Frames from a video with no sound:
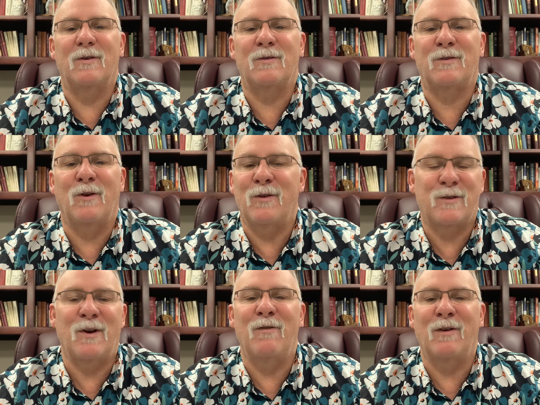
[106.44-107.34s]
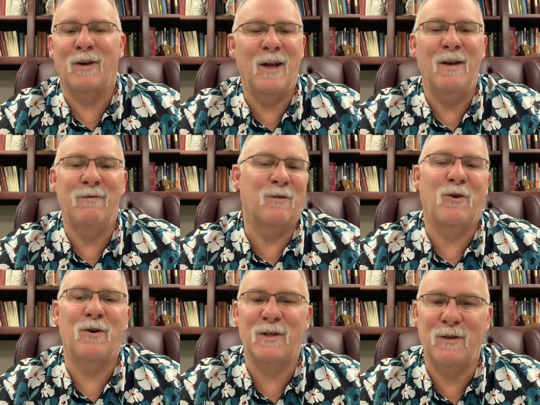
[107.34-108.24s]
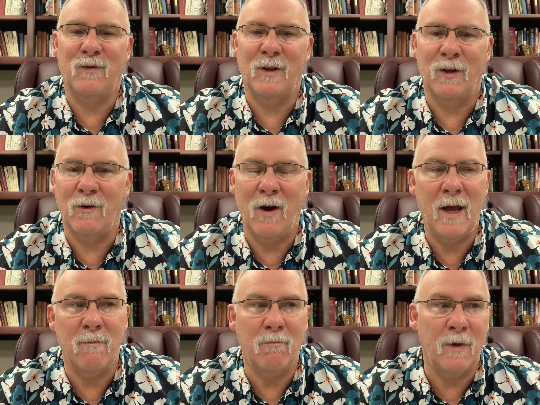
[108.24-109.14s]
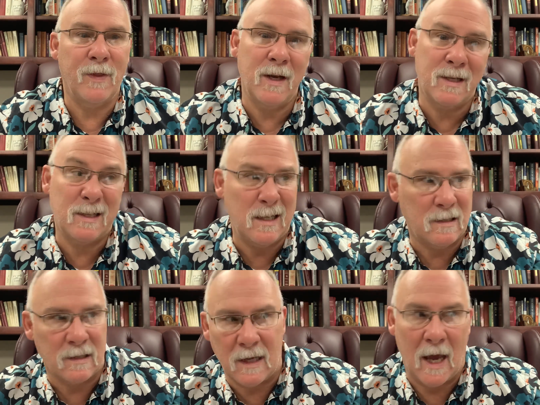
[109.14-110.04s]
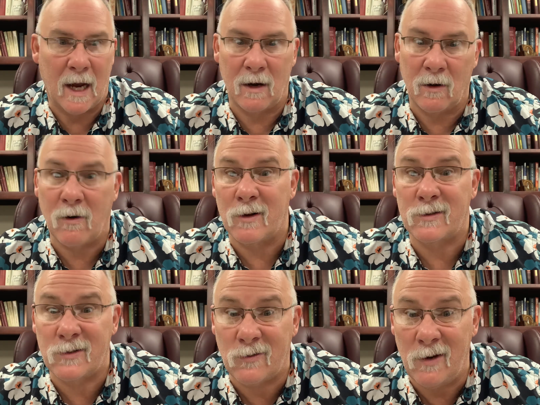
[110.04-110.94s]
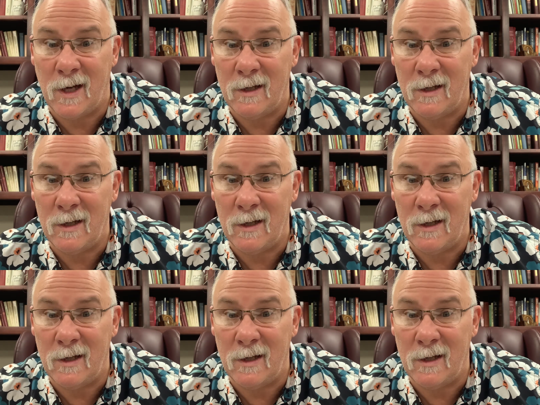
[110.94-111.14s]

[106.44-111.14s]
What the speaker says: So the servant leaves. Of course, he's feeling great, but then he sees this guy across the street.